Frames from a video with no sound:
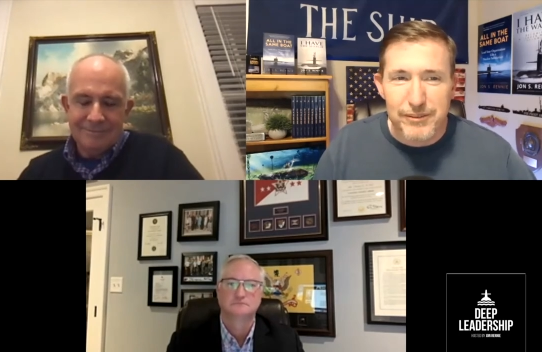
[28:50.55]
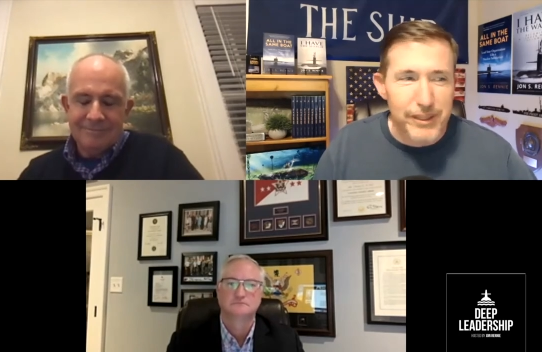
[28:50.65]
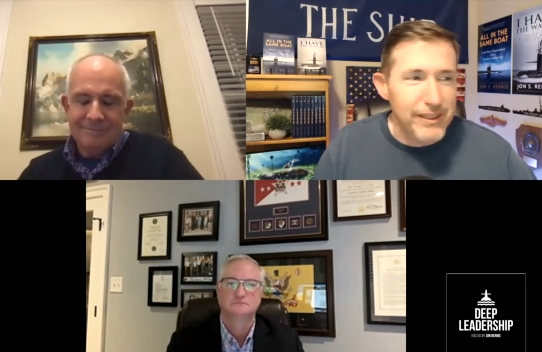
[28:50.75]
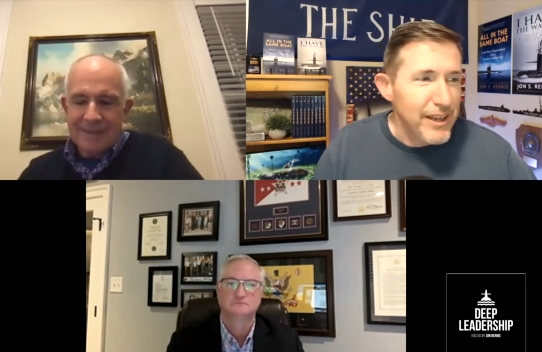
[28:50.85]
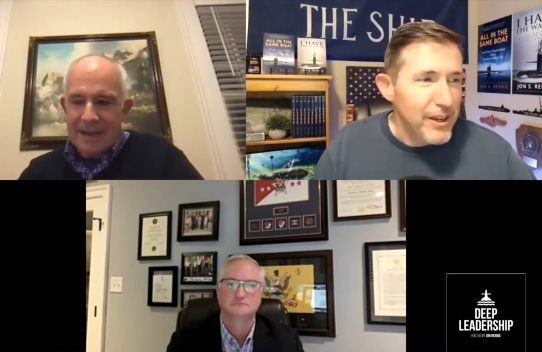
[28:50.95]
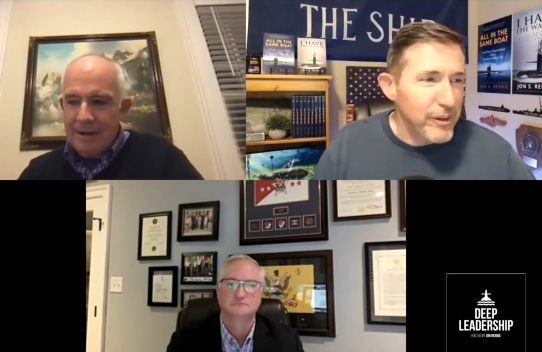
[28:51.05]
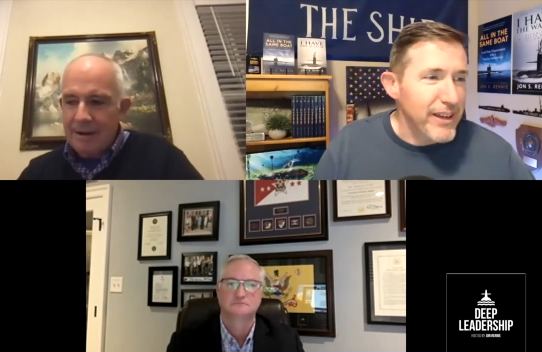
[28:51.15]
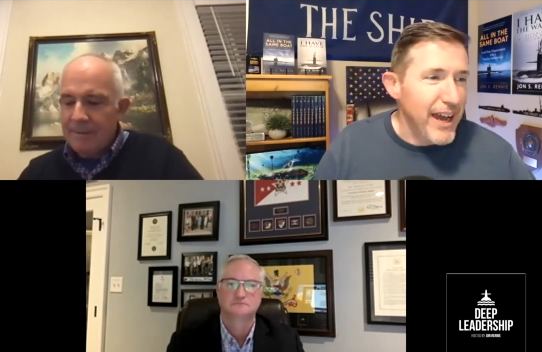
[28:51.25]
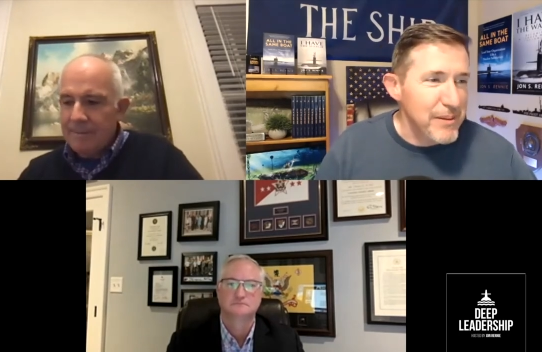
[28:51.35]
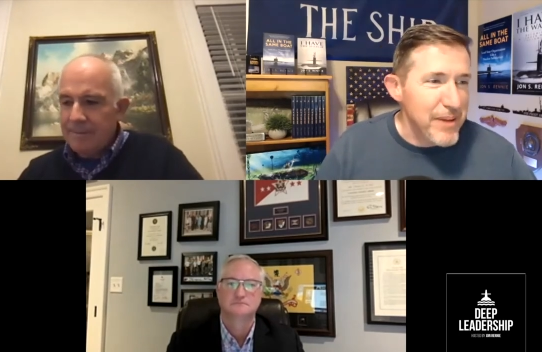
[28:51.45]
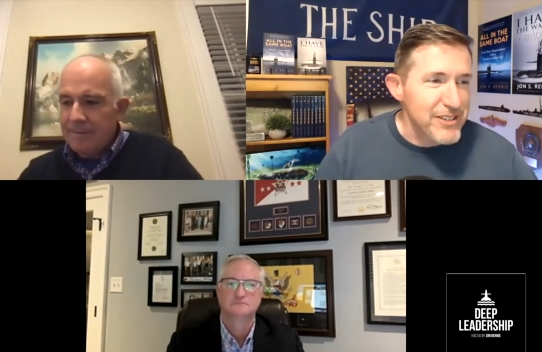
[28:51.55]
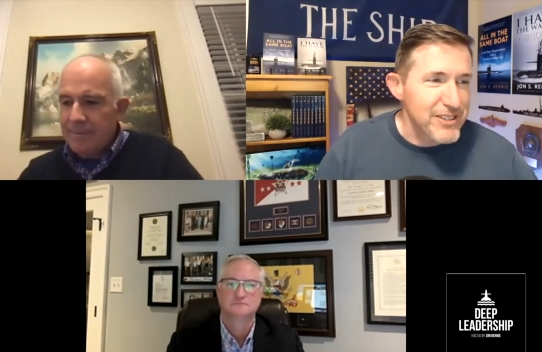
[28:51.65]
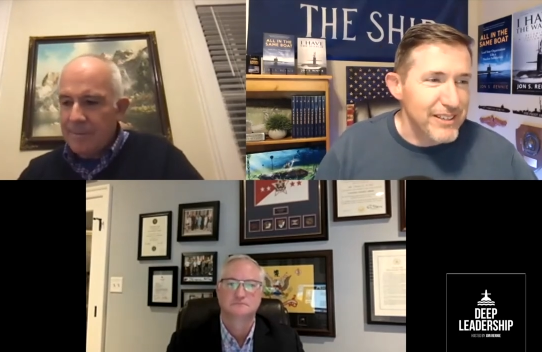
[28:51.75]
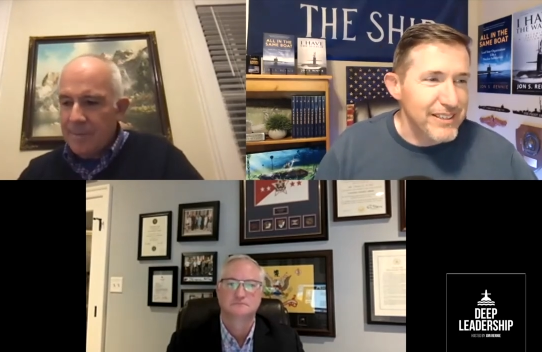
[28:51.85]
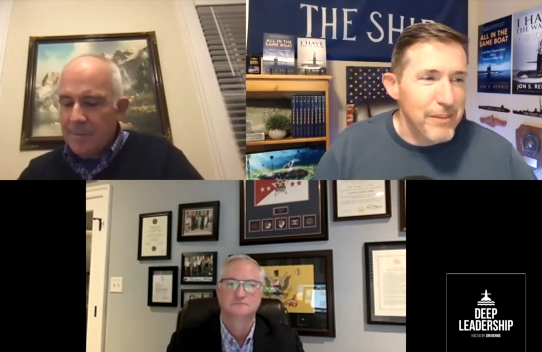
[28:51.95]
Speaker 1: We, we kind of
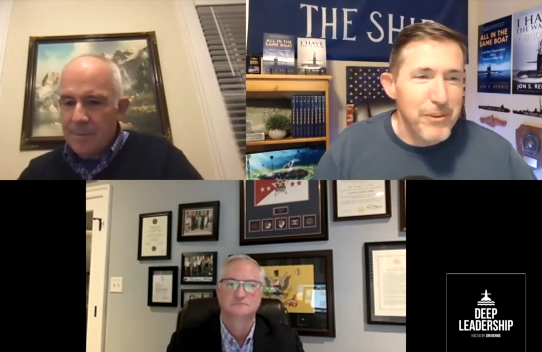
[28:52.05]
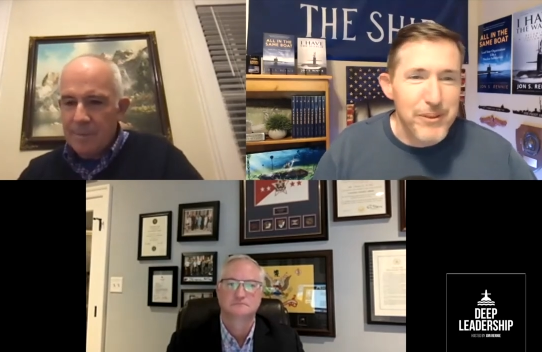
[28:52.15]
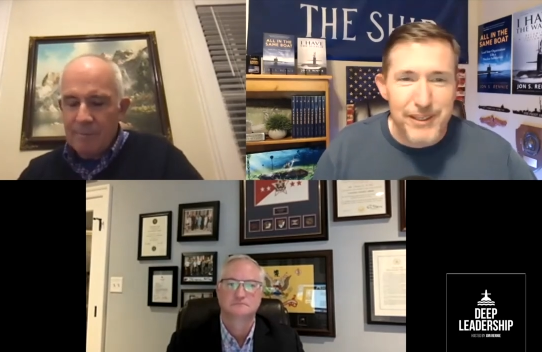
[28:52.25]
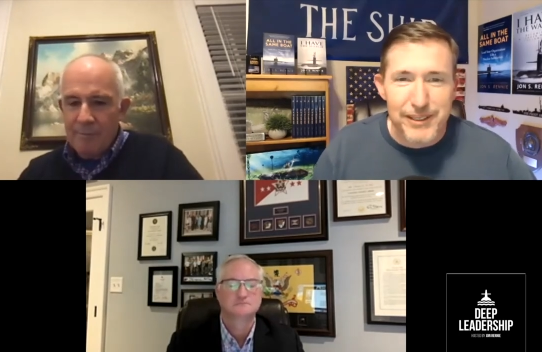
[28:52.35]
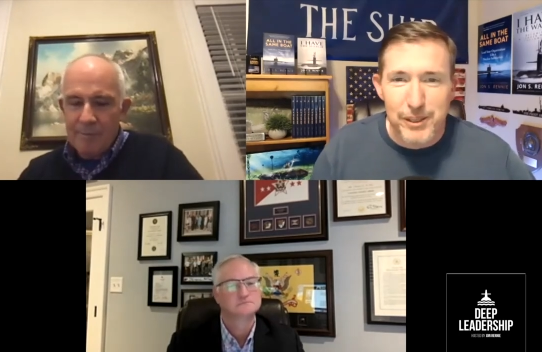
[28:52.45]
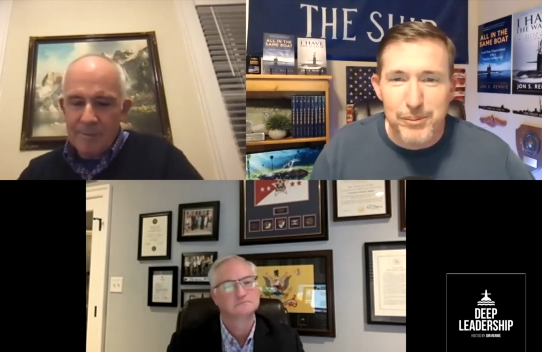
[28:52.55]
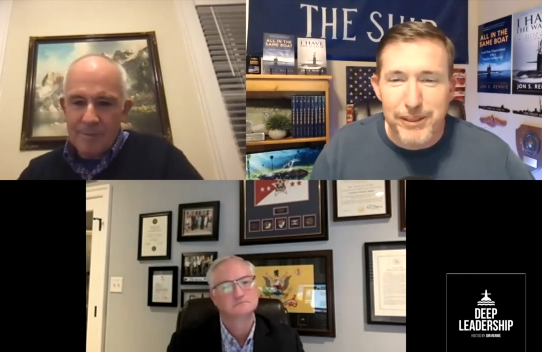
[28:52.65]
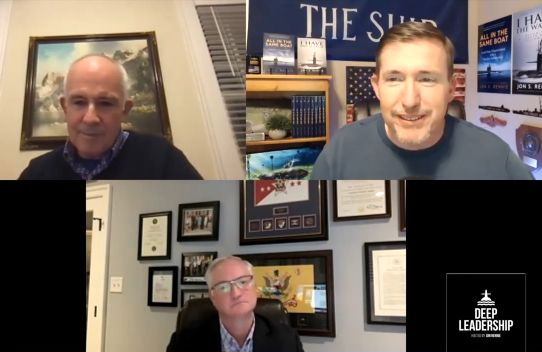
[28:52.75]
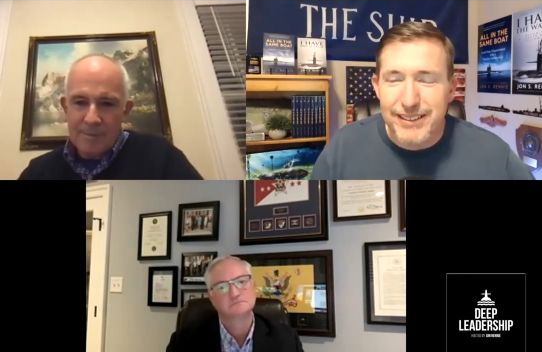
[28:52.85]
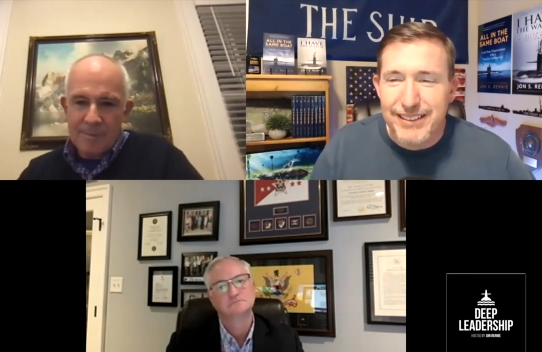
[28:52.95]
mentioned empathy a little bit.